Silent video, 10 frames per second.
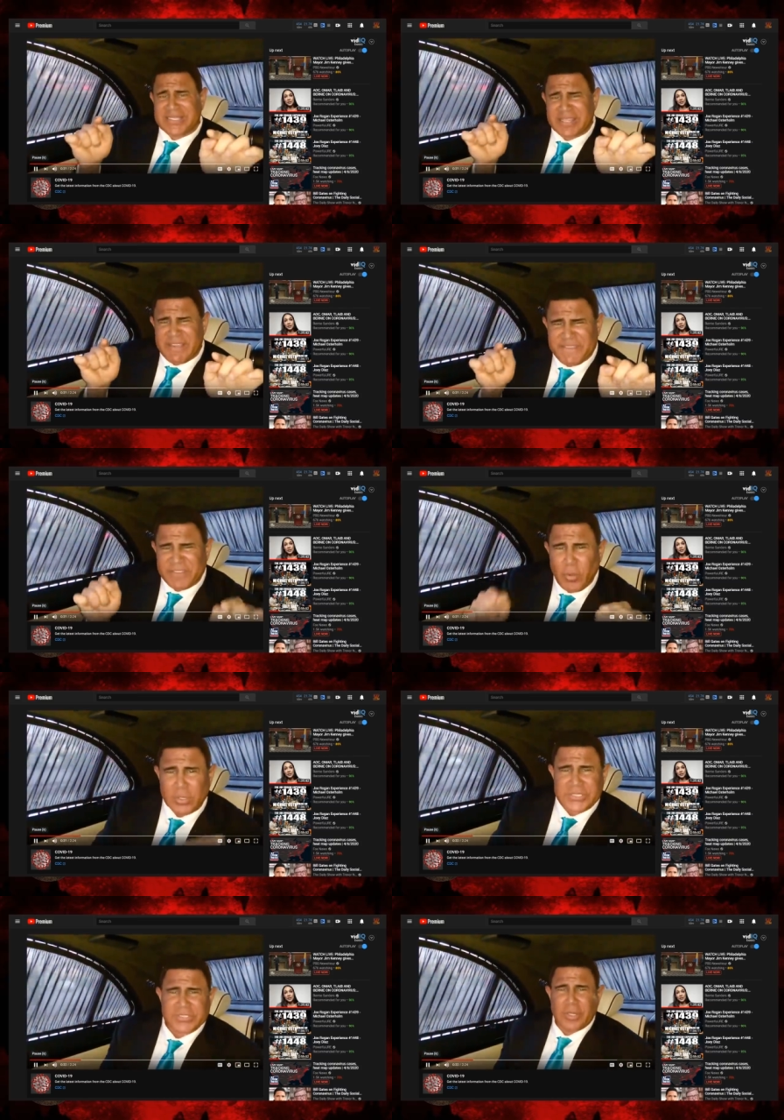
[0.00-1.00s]
Let's stay
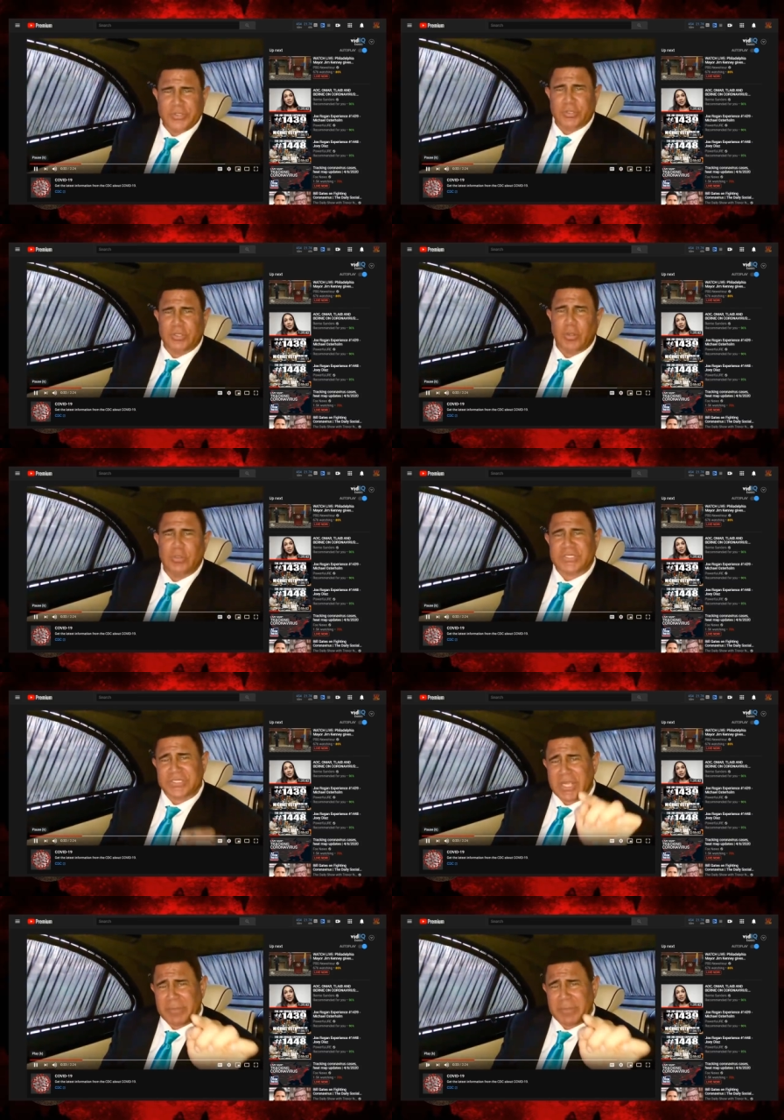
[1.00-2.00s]
focused on your goals
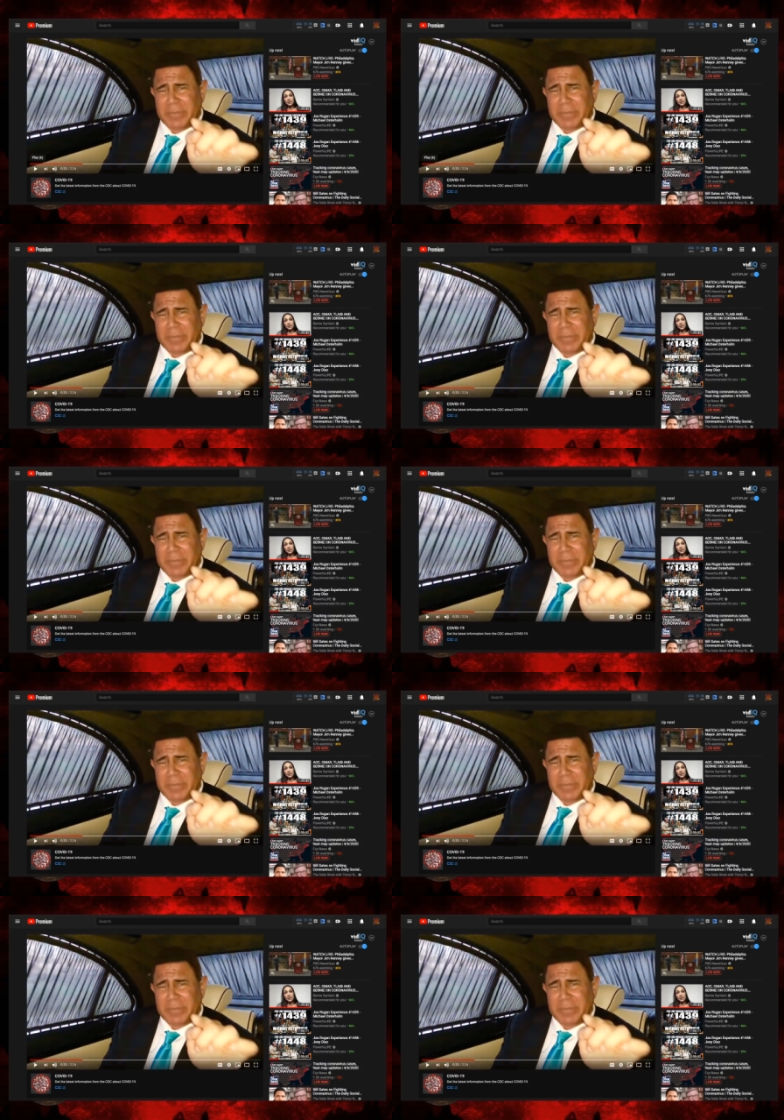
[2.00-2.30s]
because I'm.